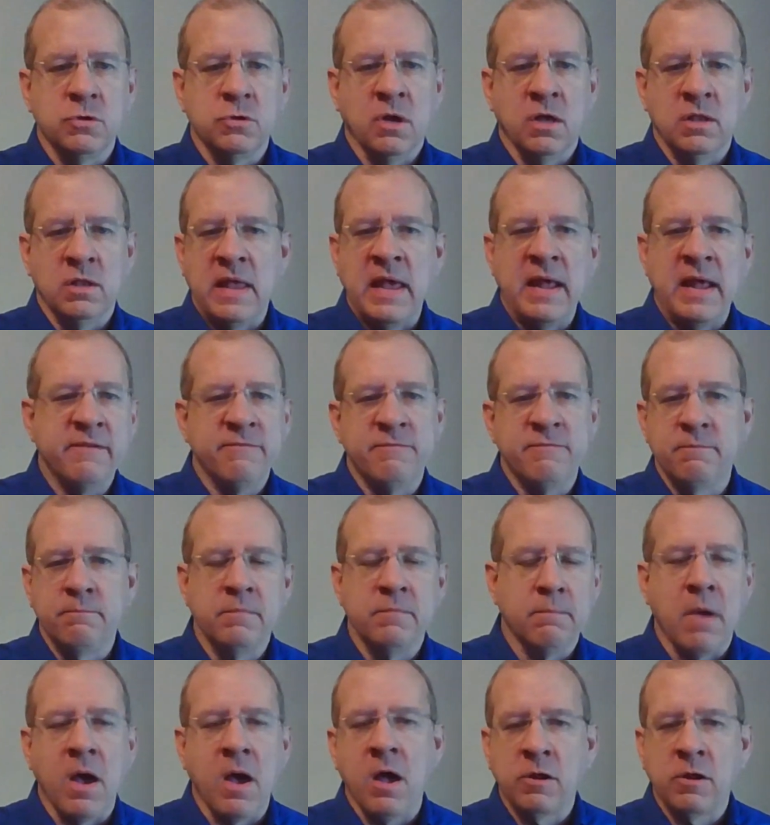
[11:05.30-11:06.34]
do a lot of
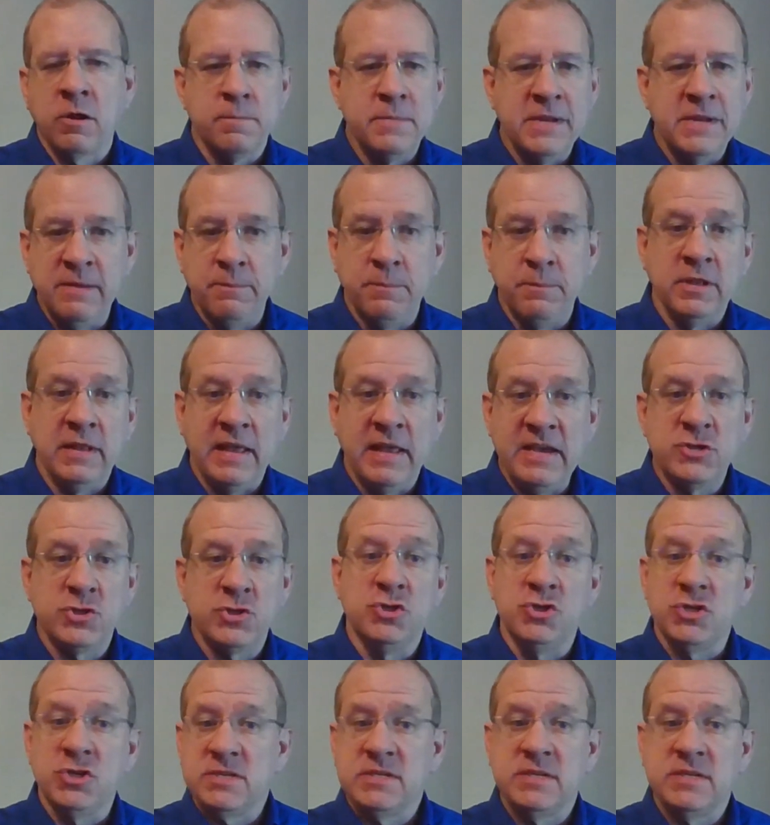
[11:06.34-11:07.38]
model
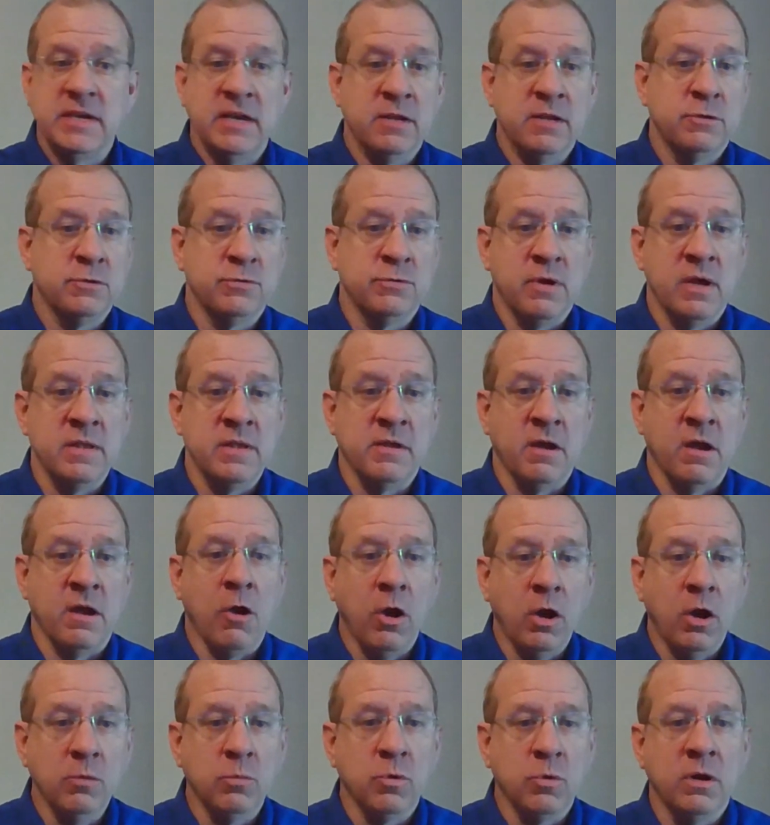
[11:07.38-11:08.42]
manipulation just to get it to run the
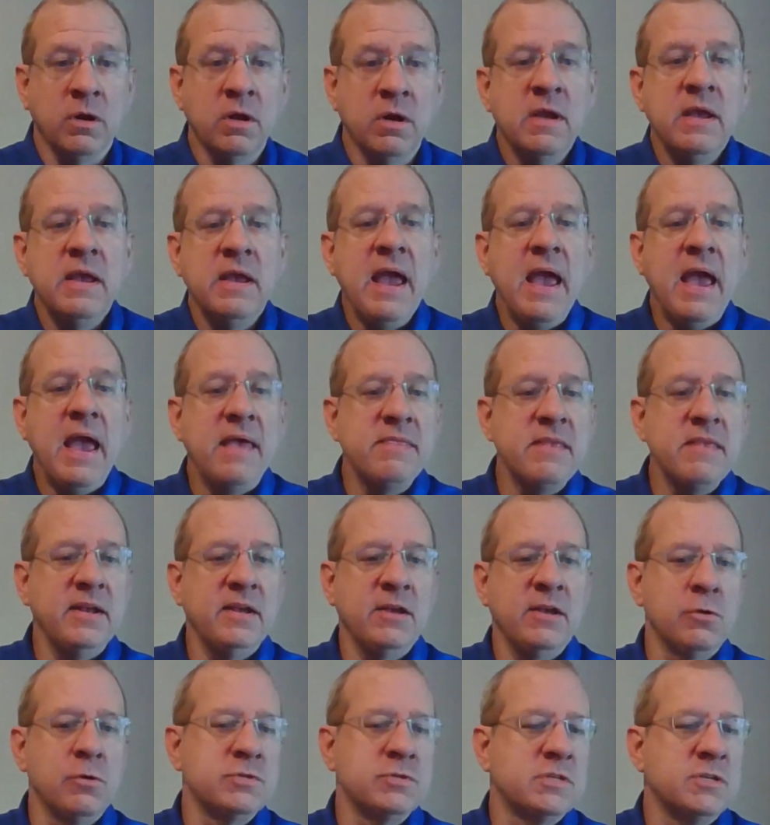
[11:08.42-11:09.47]
hardware. And then
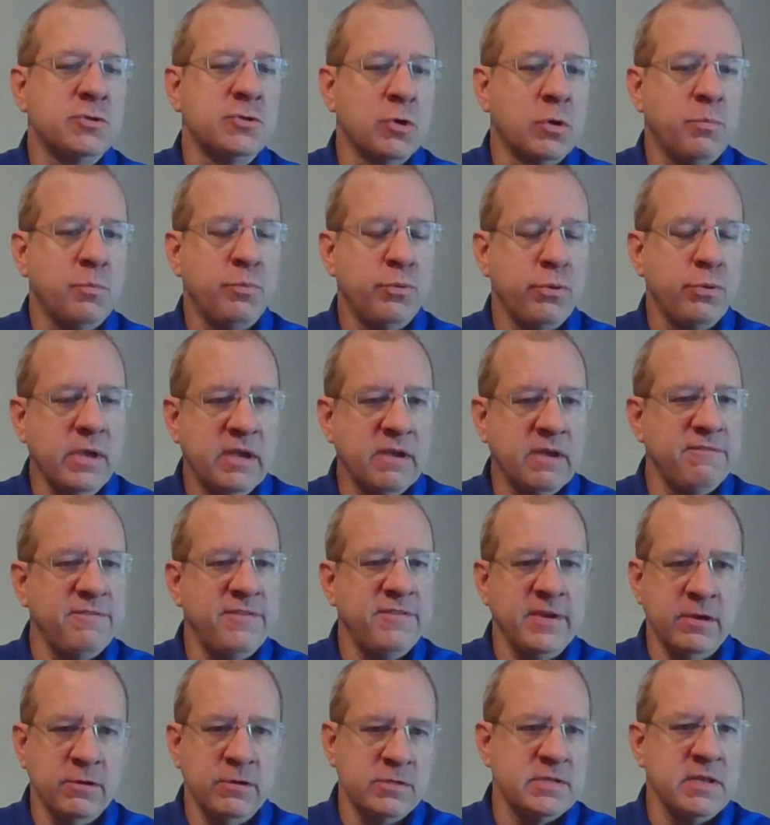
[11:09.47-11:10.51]
it goes into a
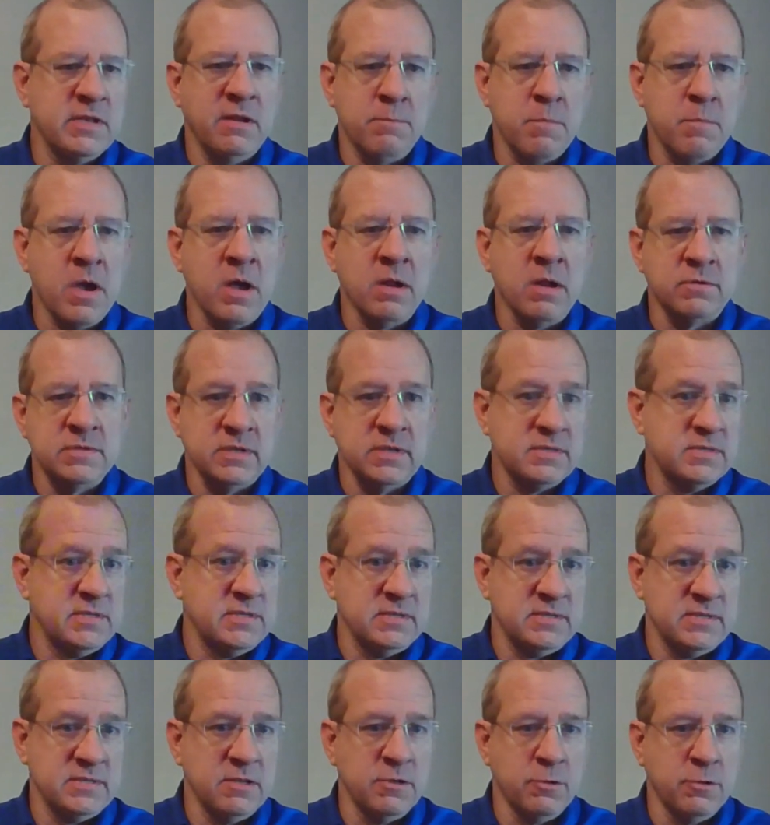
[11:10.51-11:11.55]
pre-configured set of models that
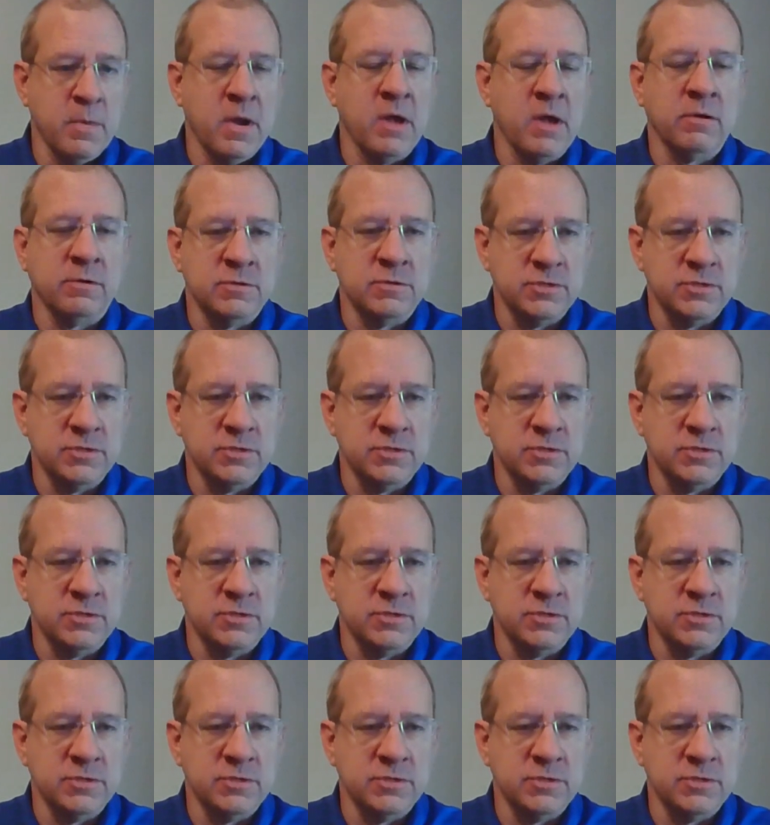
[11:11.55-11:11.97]
sits in their model